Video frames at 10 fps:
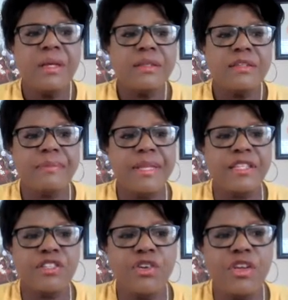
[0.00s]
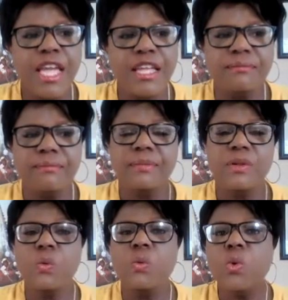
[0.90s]
So let me ask you again,
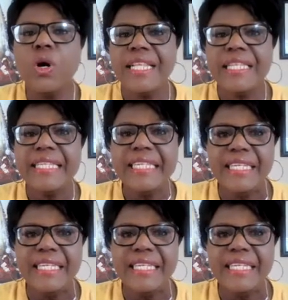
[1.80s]
what